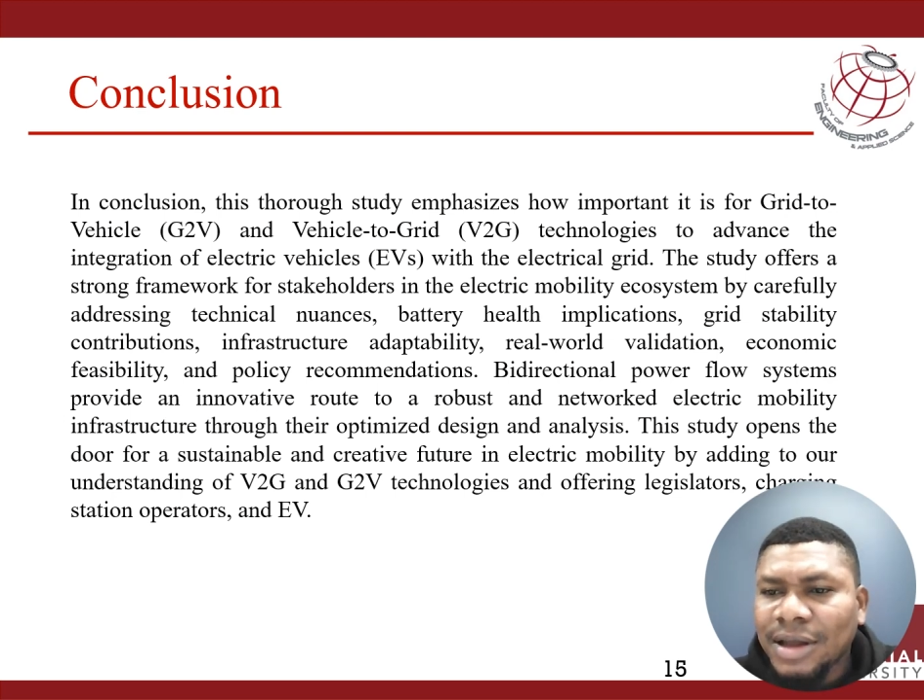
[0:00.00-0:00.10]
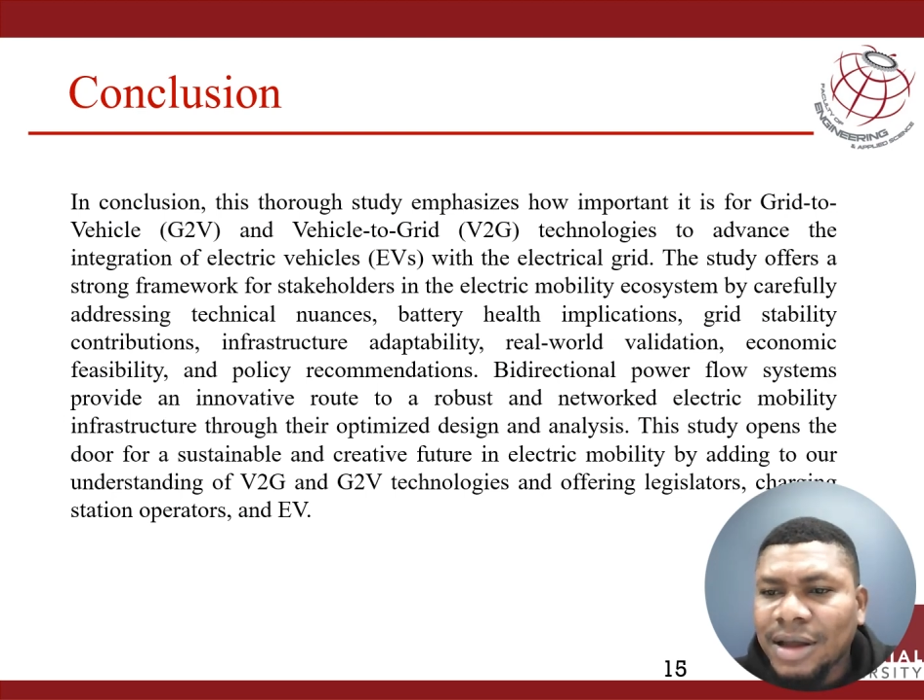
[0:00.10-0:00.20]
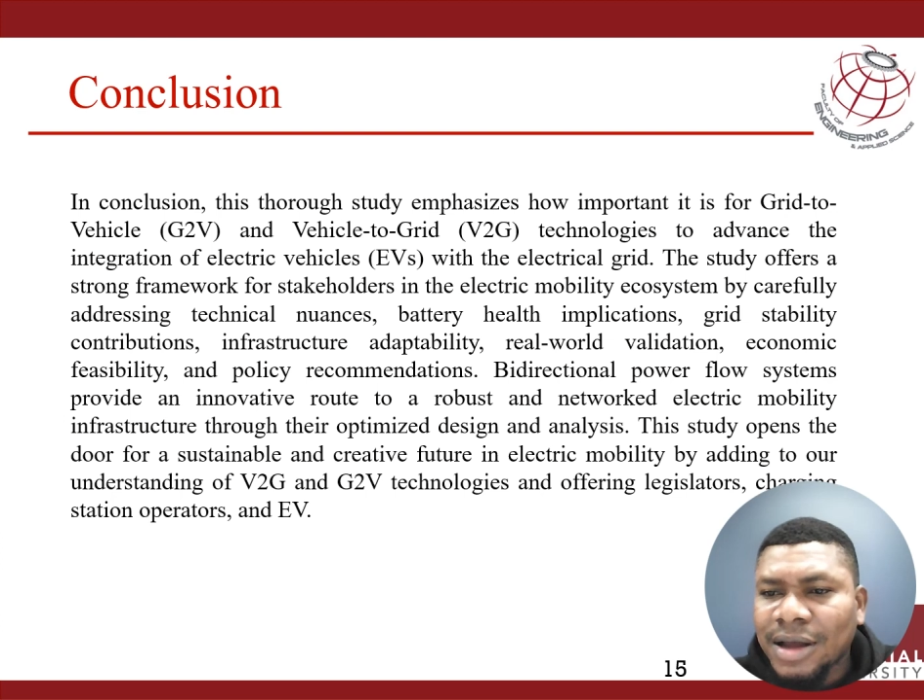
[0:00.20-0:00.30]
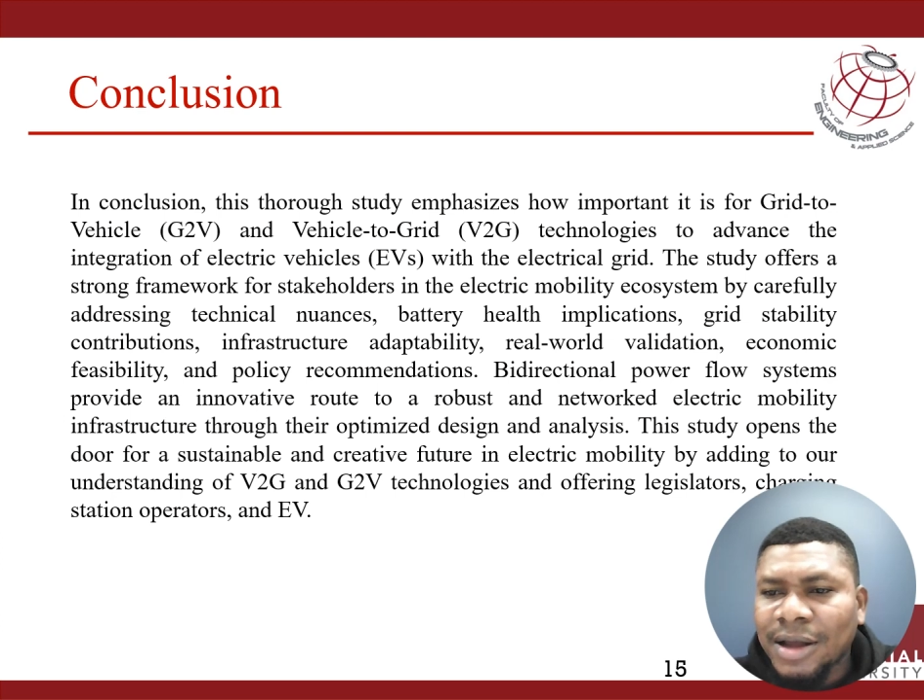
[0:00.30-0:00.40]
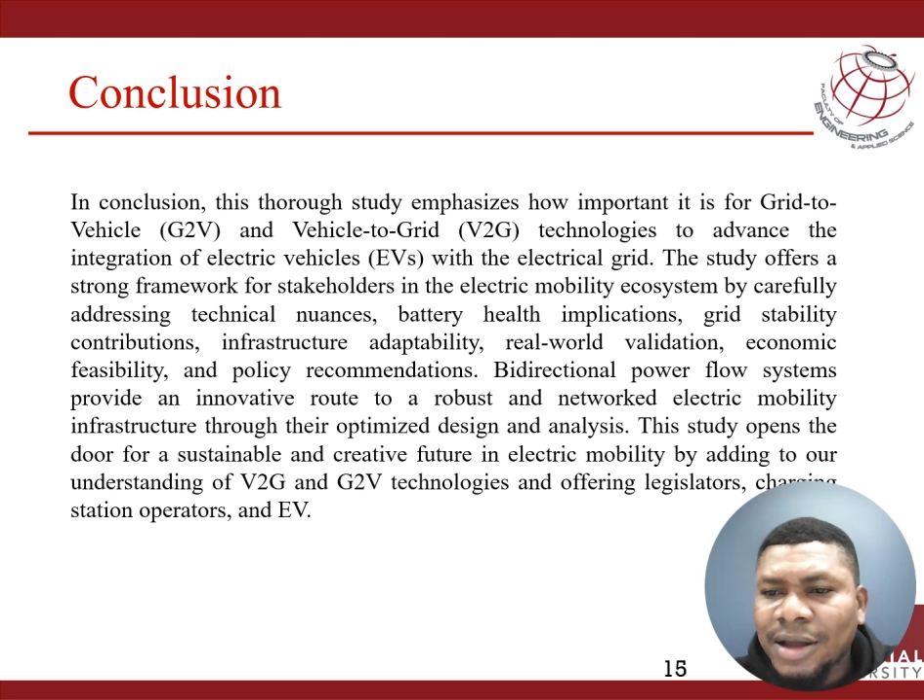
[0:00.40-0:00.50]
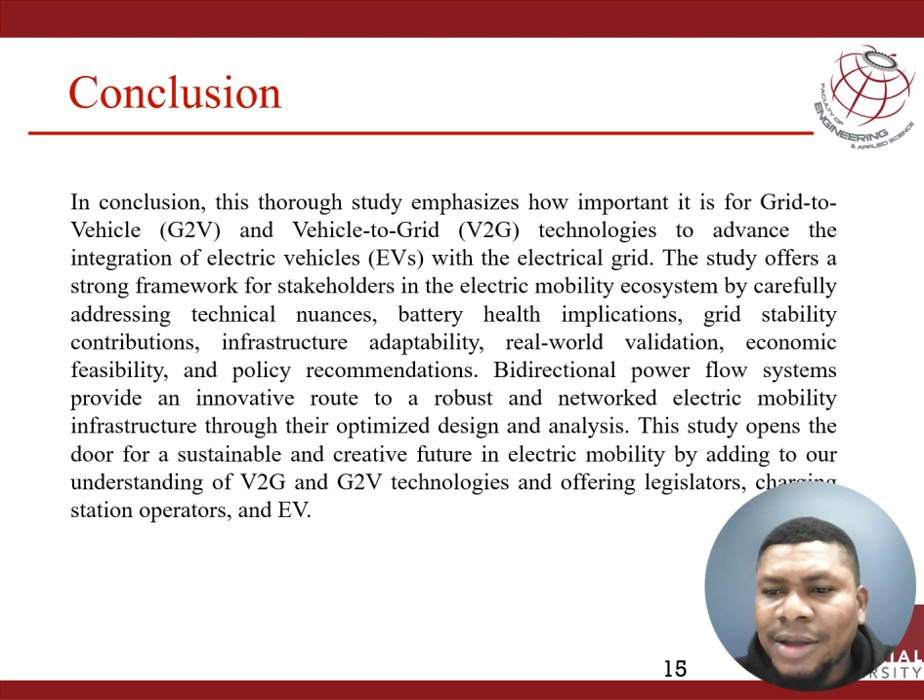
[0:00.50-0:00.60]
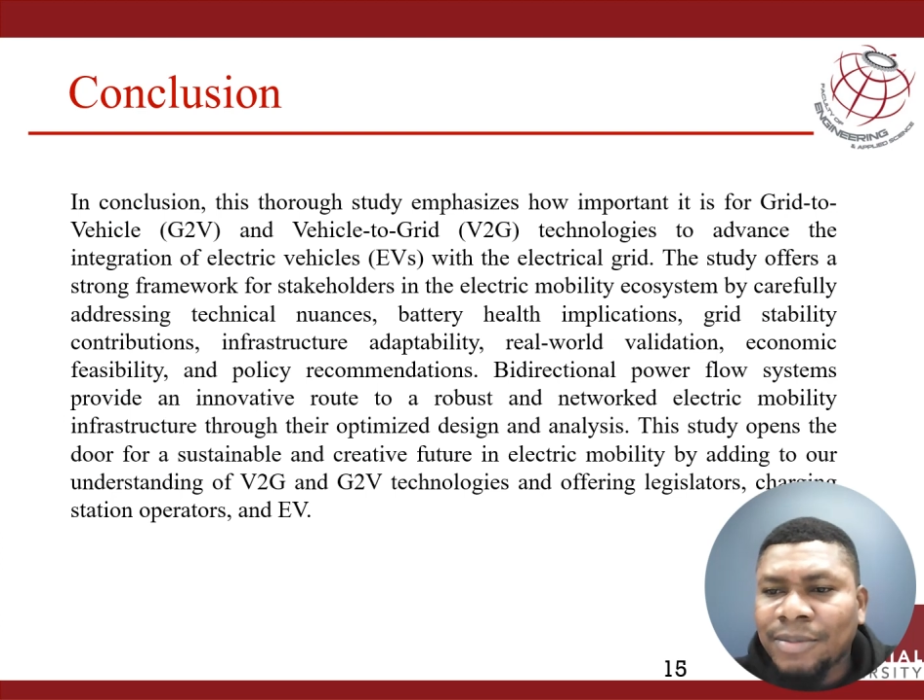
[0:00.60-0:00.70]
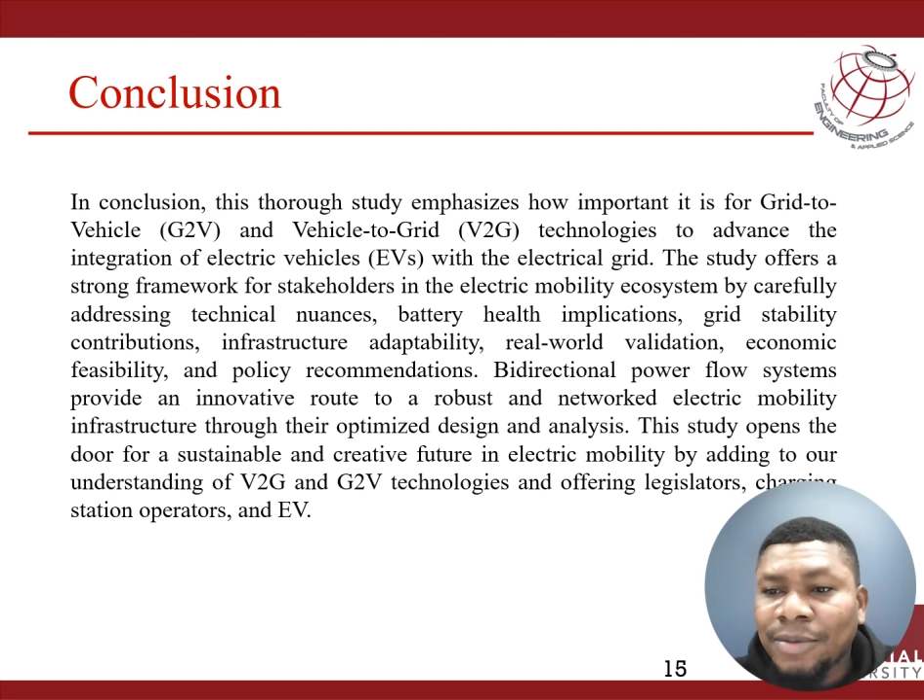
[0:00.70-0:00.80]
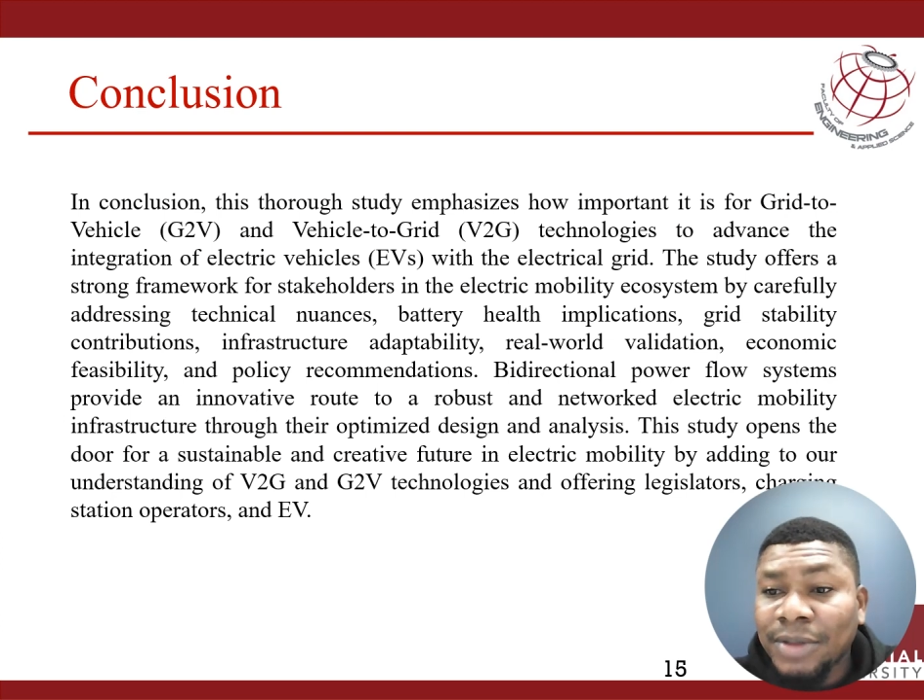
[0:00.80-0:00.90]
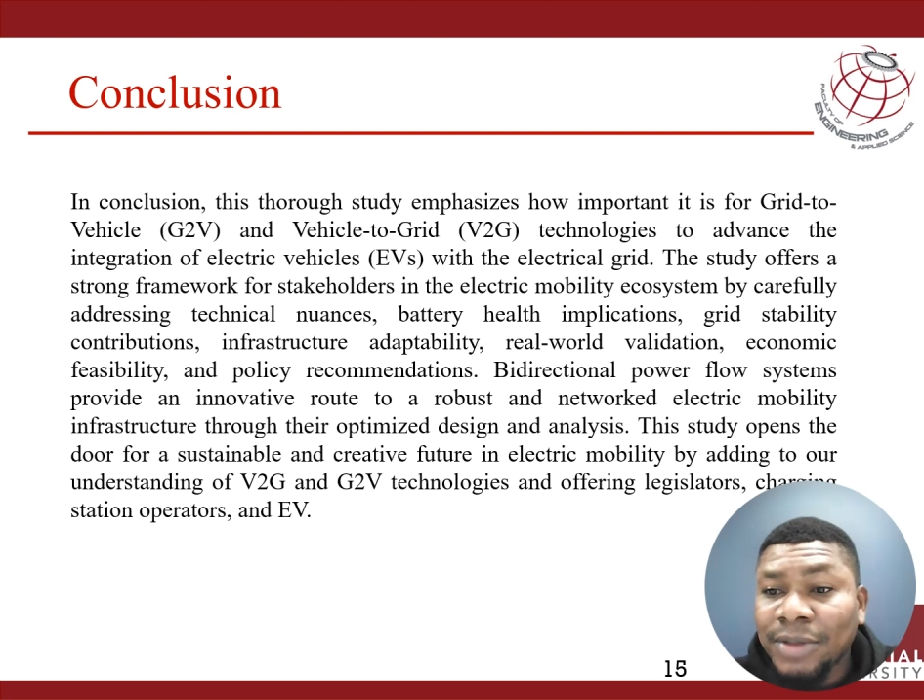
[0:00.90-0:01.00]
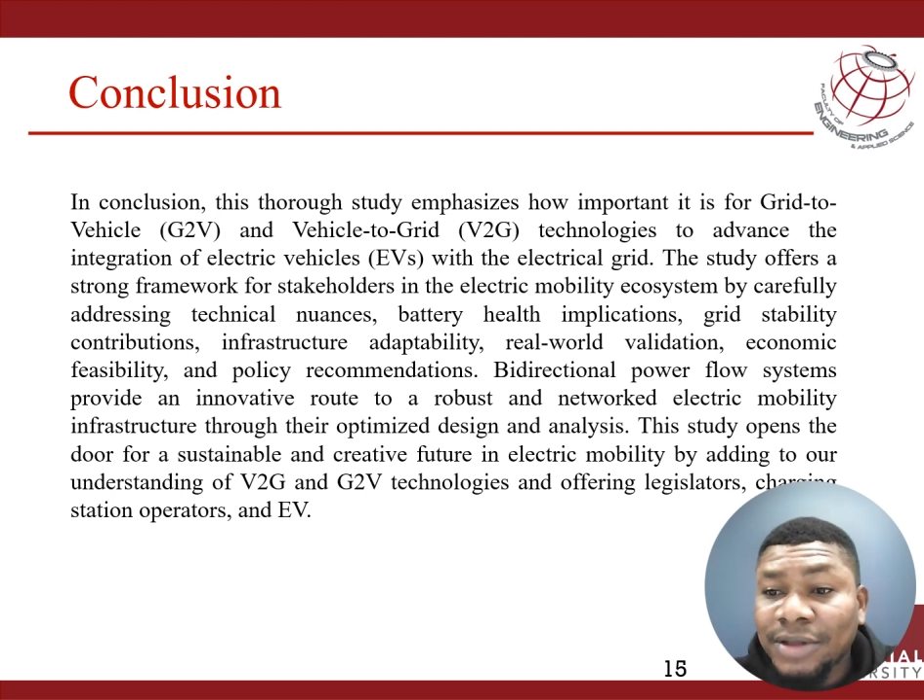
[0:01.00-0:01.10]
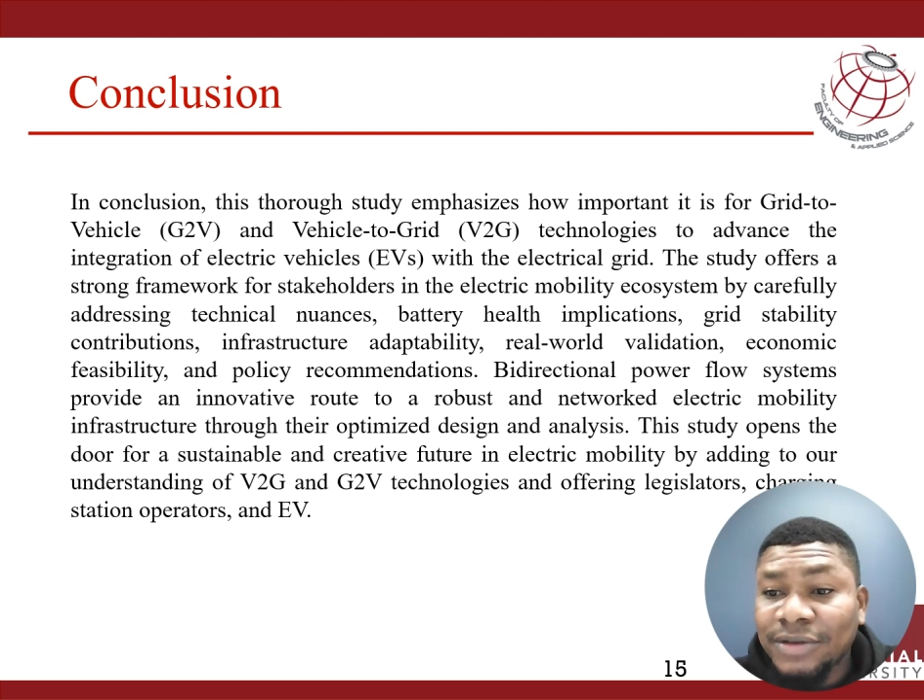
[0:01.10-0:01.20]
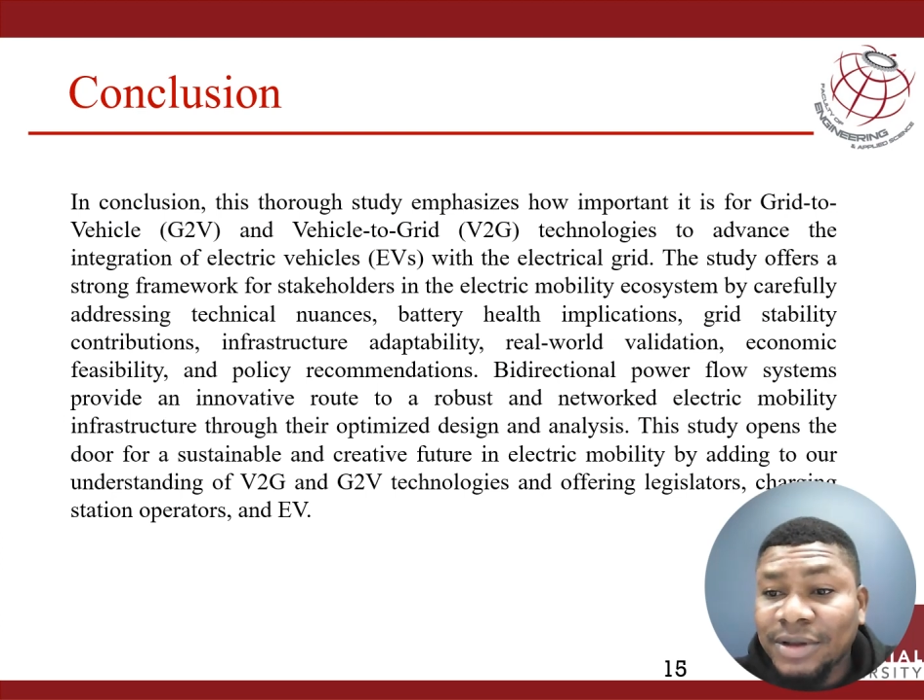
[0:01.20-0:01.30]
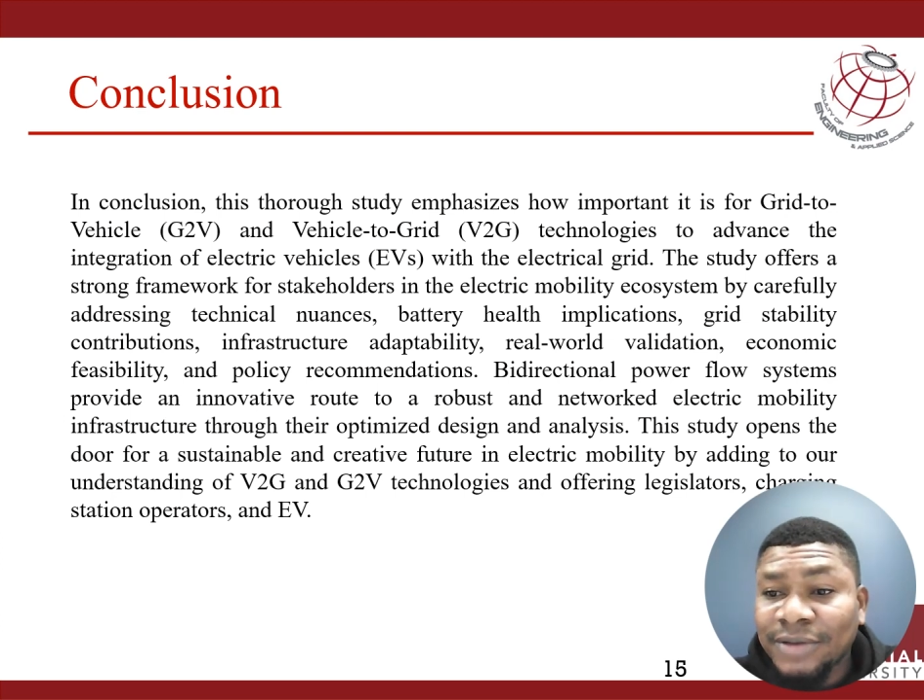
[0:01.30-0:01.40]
mobility